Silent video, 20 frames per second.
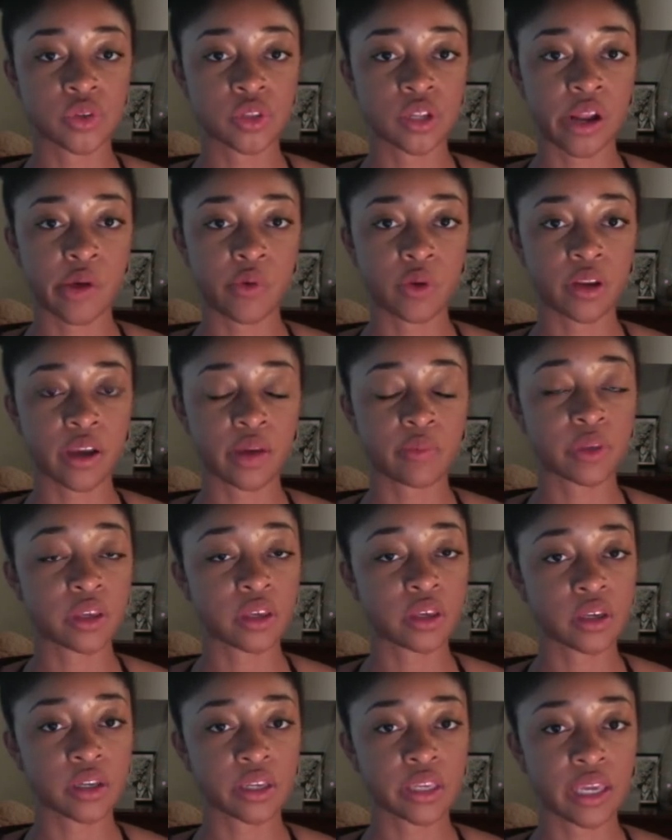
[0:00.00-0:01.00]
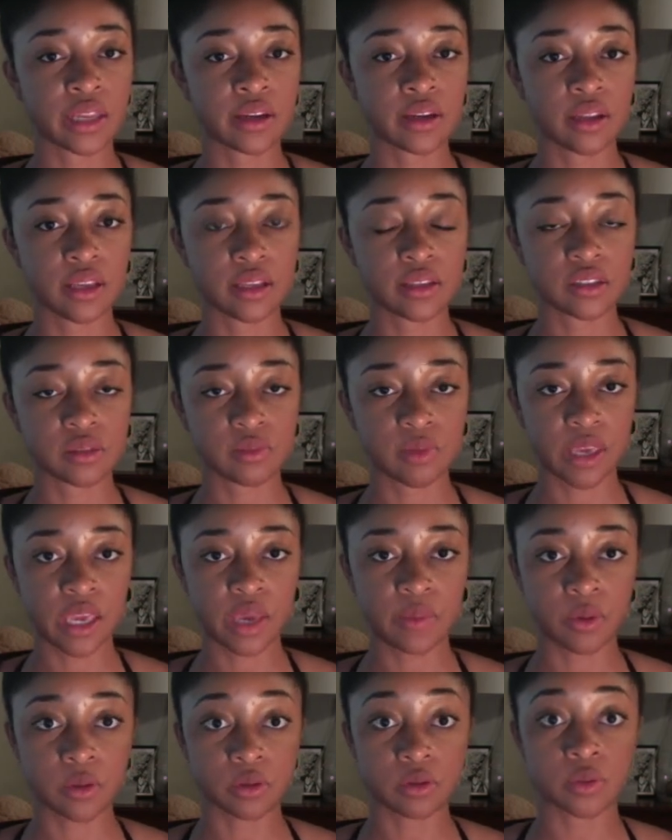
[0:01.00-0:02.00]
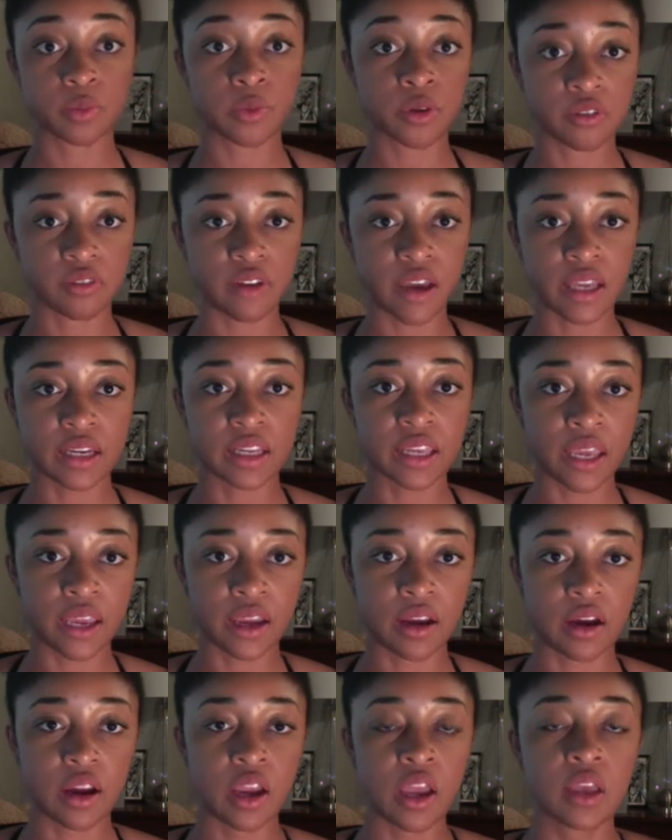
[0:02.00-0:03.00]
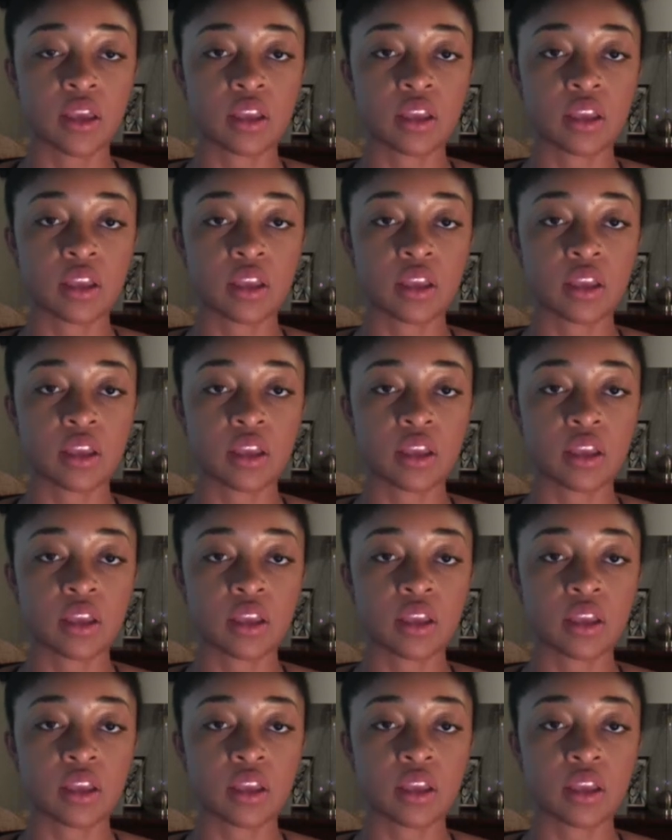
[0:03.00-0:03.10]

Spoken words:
that I would not be a good candidate to be able to provide care